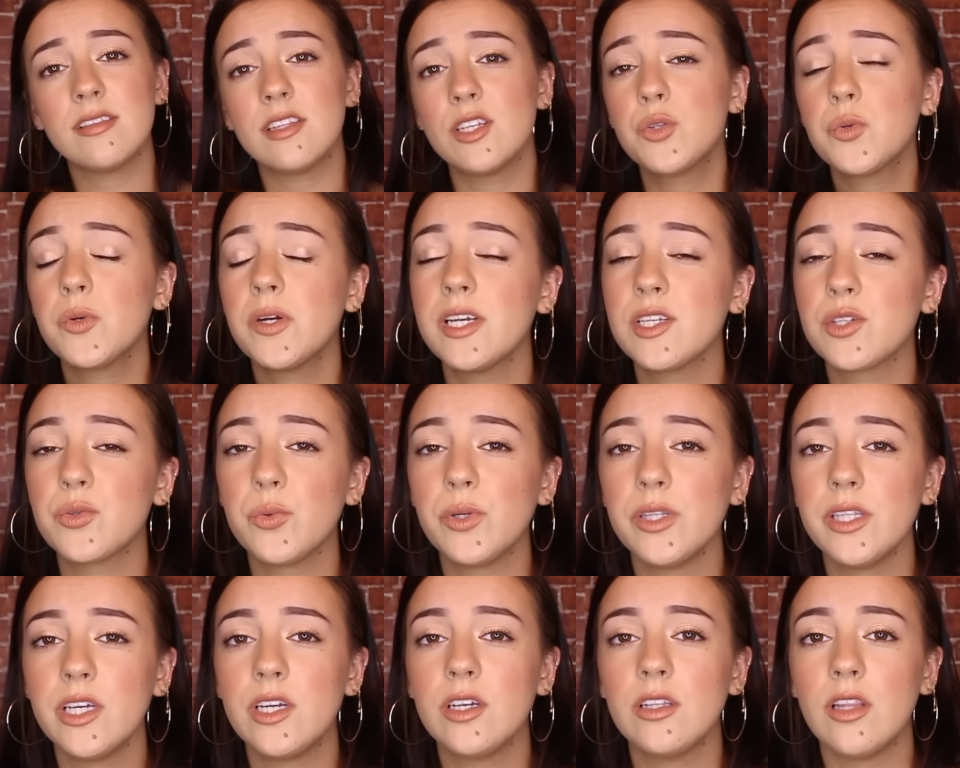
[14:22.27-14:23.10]
This one has
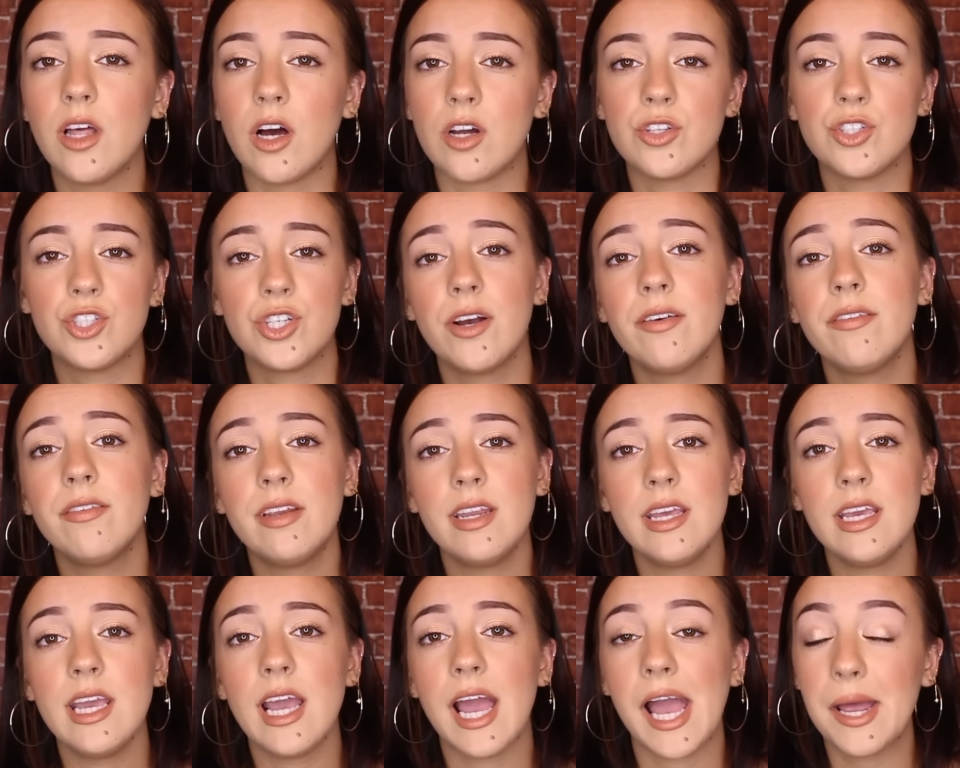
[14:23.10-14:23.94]
really good
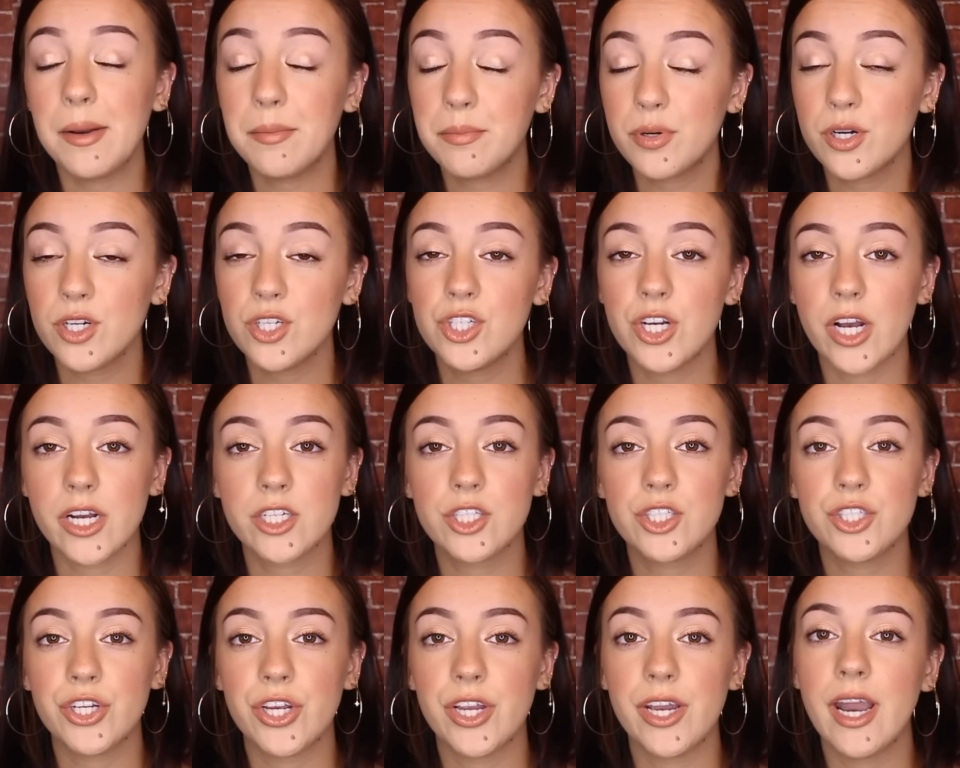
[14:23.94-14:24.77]
longevity and
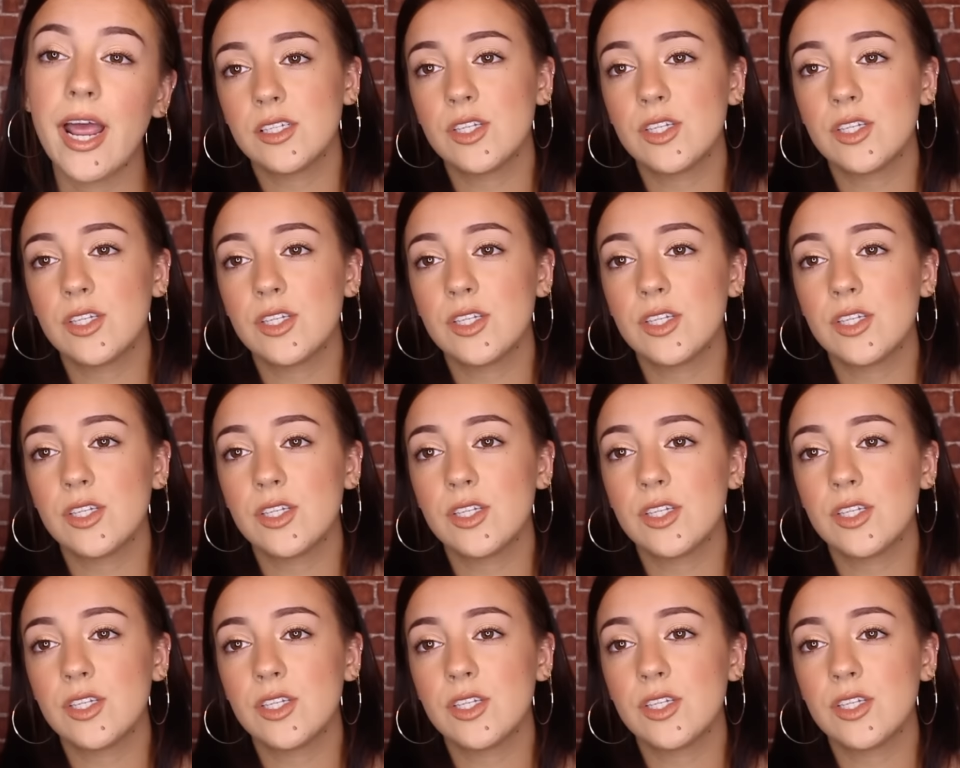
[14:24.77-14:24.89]
projection.